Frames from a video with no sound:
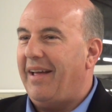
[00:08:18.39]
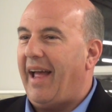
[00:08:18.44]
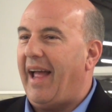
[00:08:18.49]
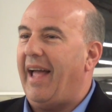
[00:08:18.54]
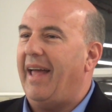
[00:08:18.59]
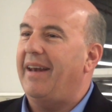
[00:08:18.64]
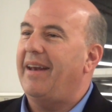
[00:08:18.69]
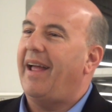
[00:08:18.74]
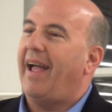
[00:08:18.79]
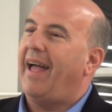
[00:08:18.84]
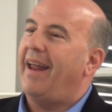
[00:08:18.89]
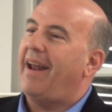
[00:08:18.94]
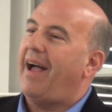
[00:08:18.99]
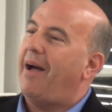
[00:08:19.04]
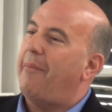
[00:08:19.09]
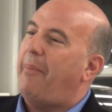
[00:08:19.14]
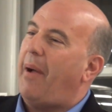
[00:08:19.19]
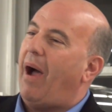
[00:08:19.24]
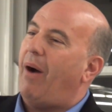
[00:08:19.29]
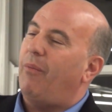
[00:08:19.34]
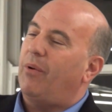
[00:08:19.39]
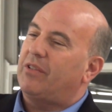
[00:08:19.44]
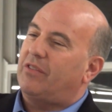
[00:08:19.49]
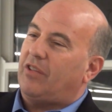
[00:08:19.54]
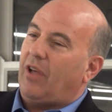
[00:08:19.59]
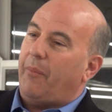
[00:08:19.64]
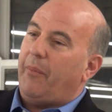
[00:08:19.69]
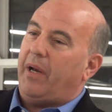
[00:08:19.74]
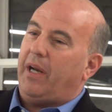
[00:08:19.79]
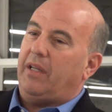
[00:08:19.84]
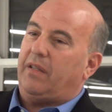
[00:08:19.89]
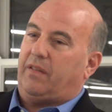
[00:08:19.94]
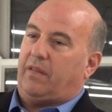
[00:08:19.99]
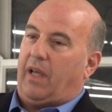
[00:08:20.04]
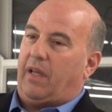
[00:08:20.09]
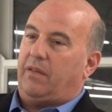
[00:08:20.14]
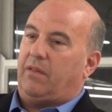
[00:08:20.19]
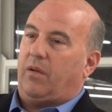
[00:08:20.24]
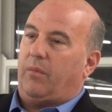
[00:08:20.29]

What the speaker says: about when somebody said